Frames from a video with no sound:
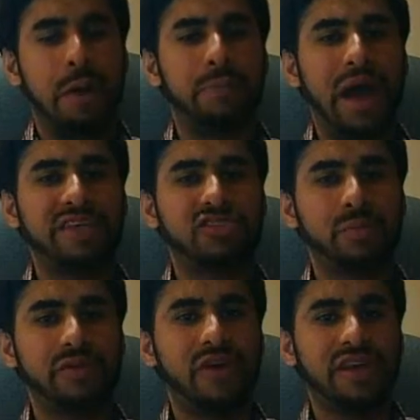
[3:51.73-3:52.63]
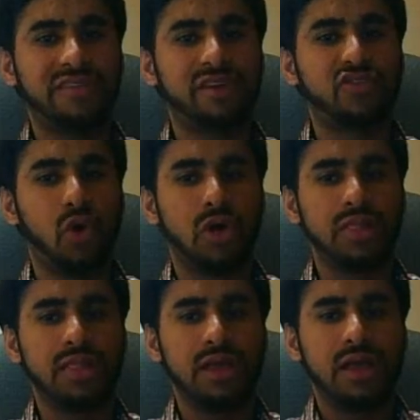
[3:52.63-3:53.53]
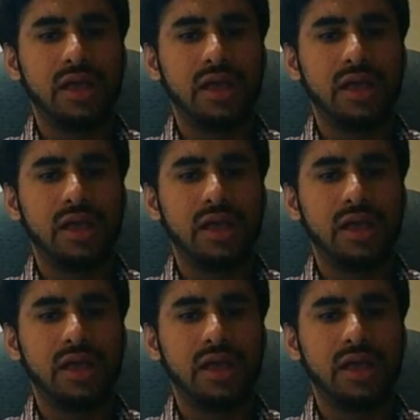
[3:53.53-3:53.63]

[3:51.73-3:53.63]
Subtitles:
My supervisory role